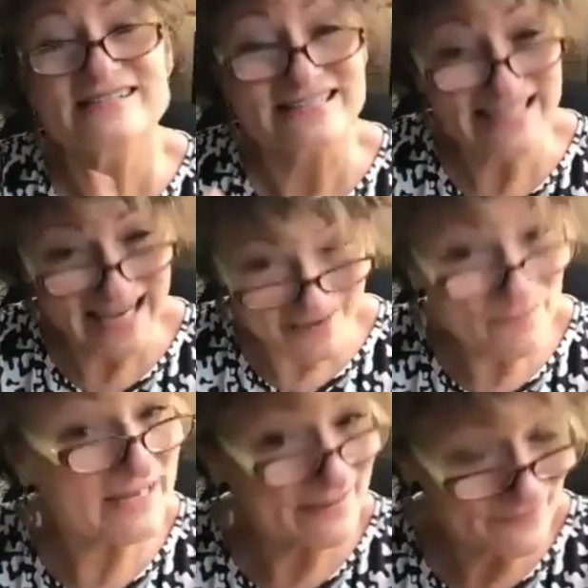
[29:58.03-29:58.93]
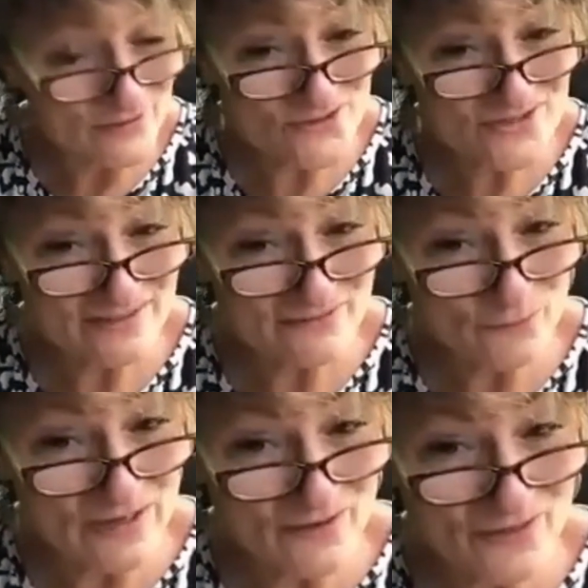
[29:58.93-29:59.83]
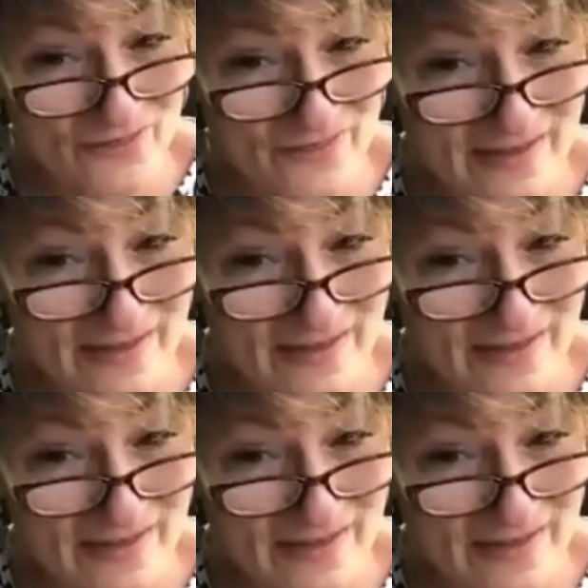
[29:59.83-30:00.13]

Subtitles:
today my evolution of wealth